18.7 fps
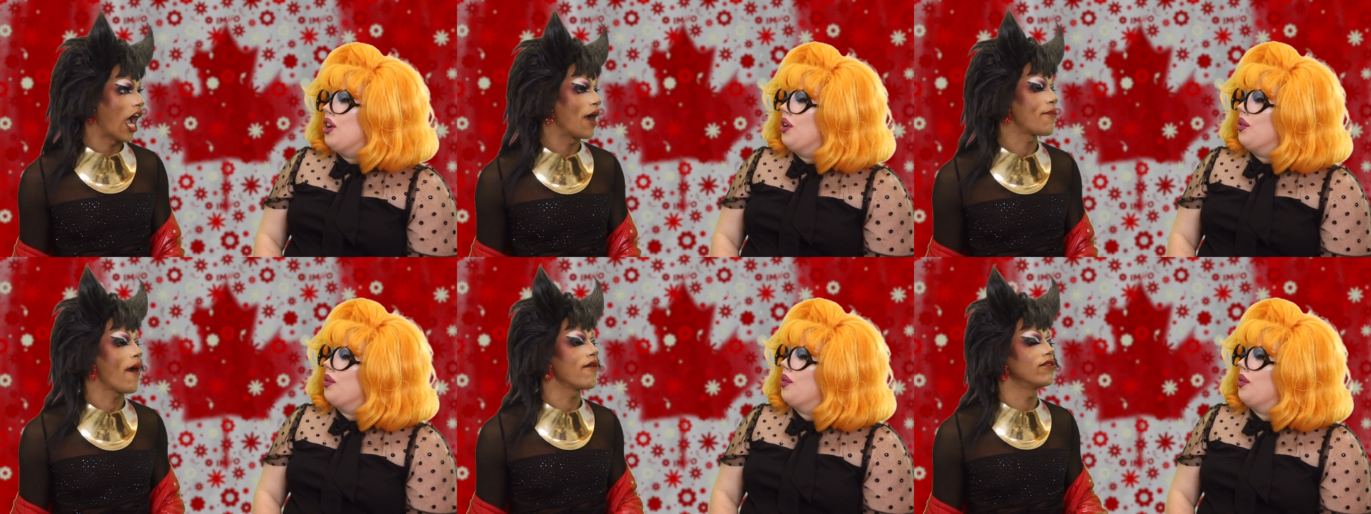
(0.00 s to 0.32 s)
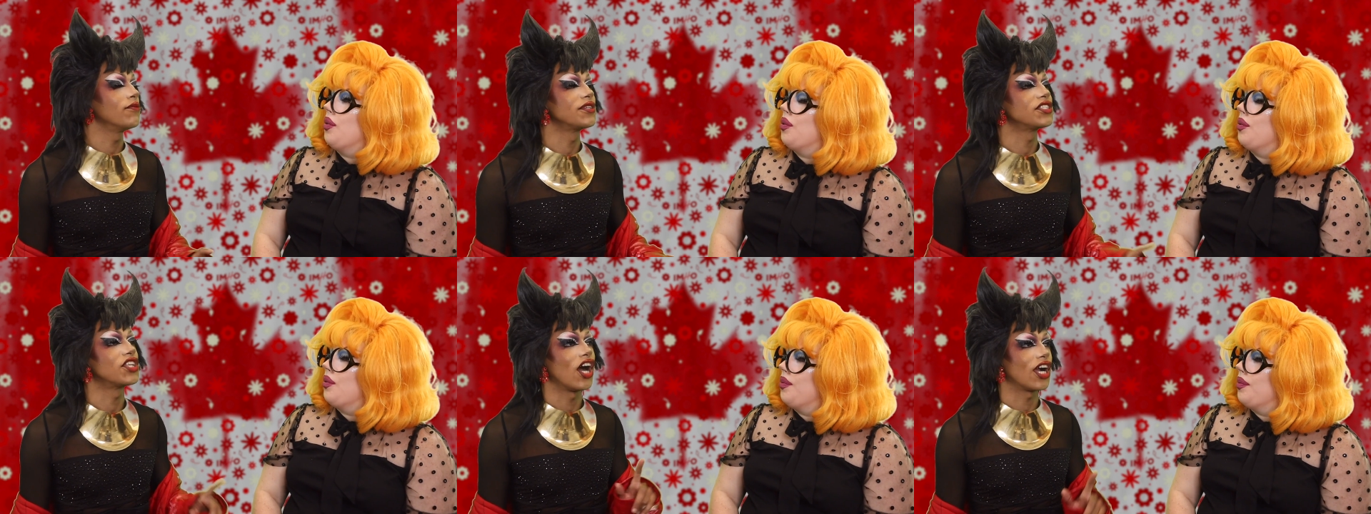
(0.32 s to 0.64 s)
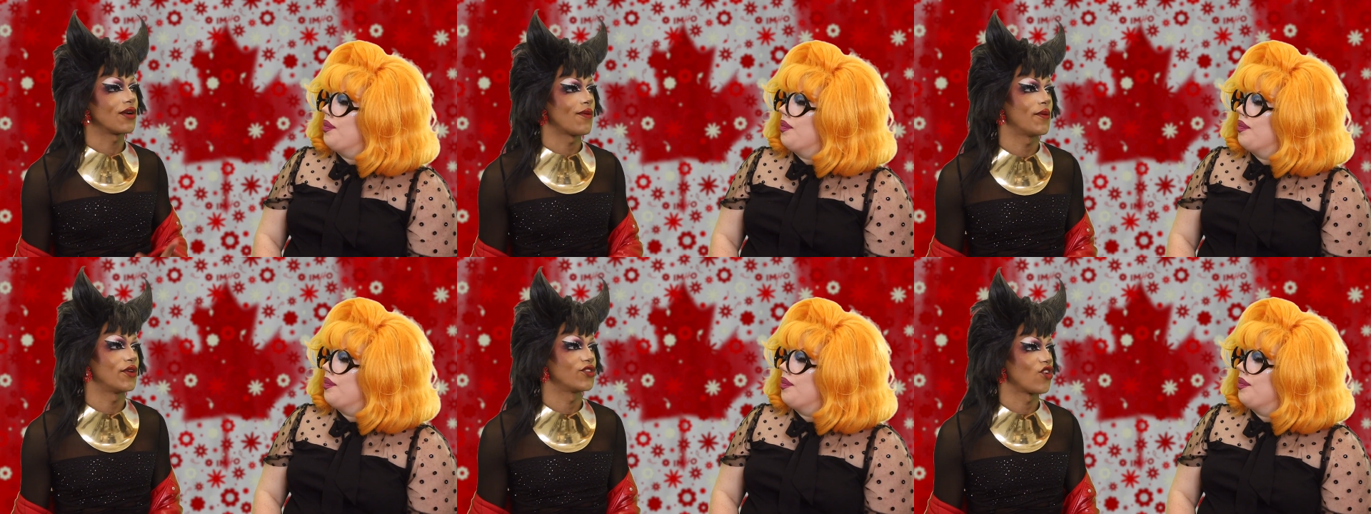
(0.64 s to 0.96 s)
Speaker 1: I probably talk
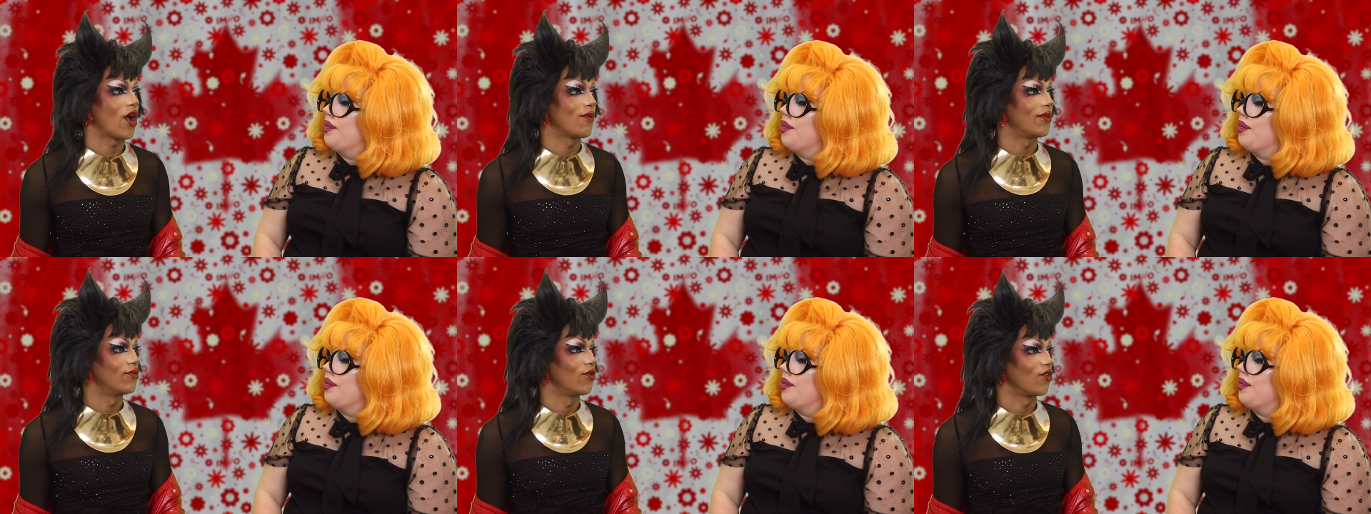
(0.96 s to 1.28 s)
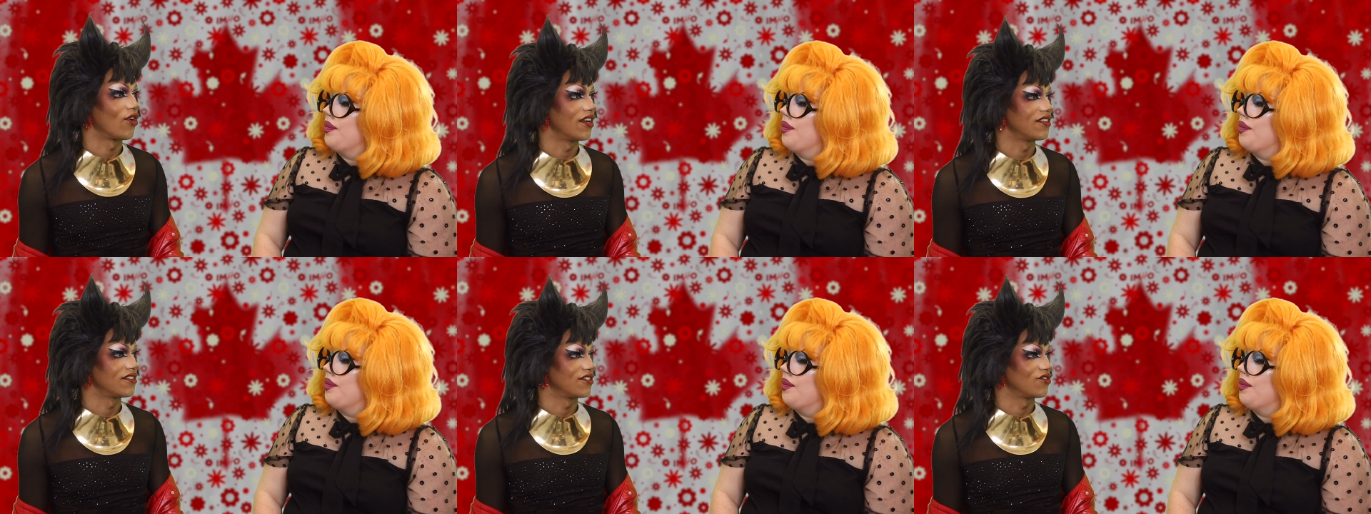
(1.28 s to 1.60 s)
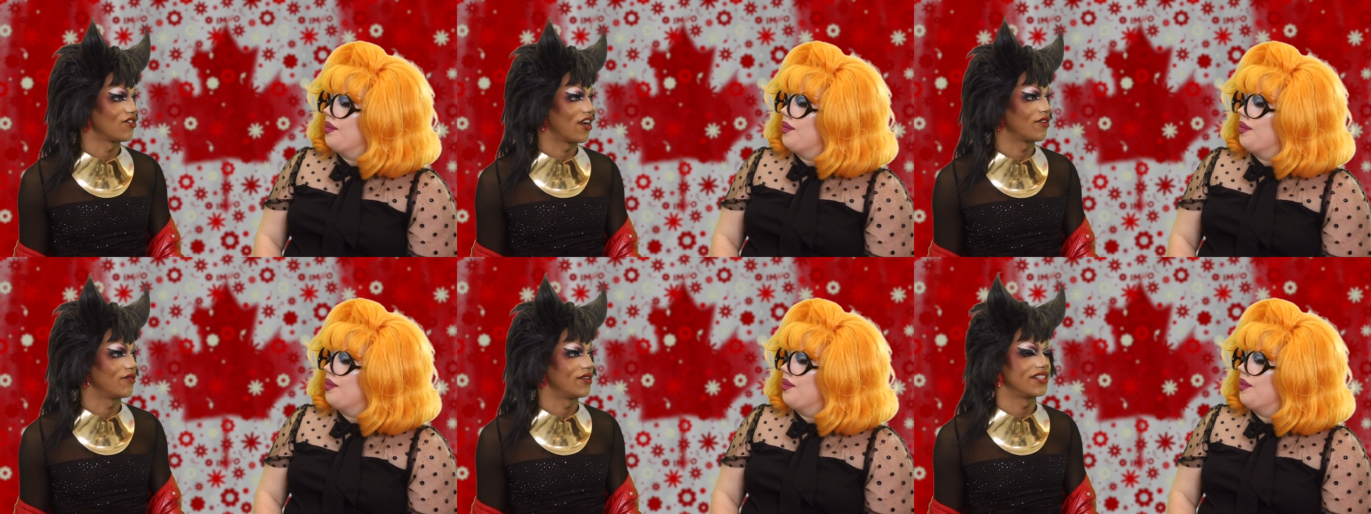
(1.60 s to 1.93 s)
about my trauma more as a
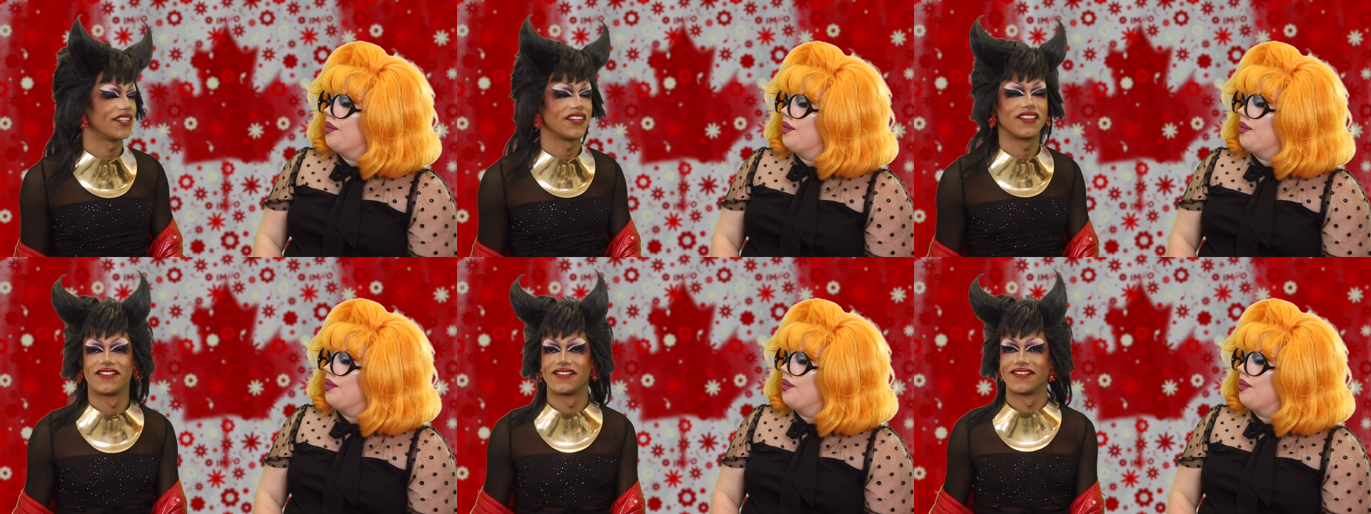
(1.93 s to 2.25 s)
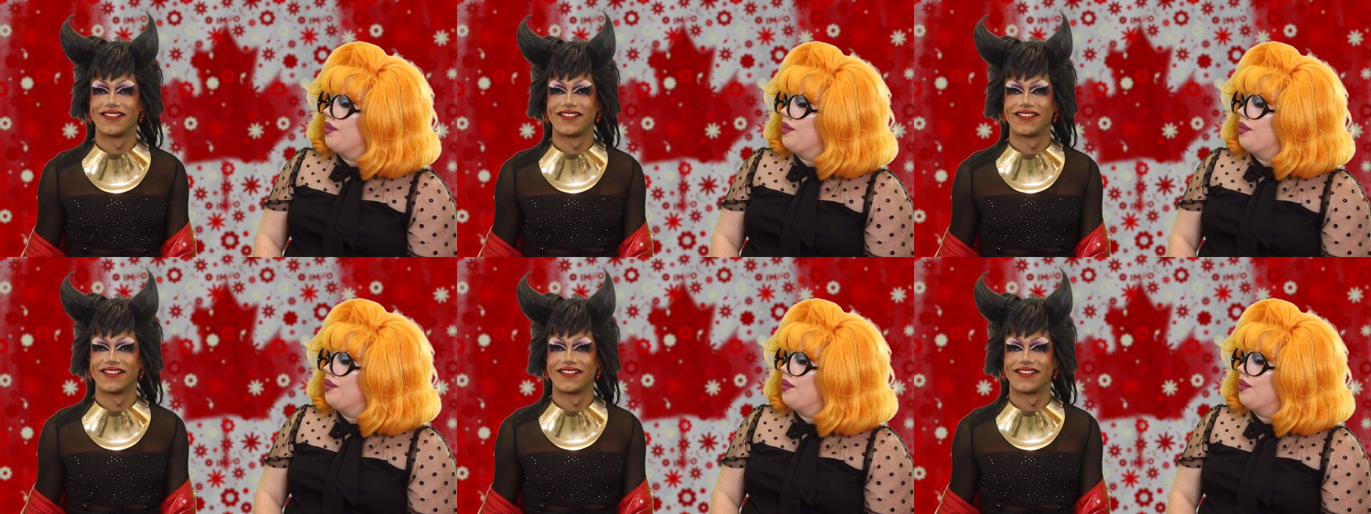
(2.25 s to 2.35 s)
drag queen though.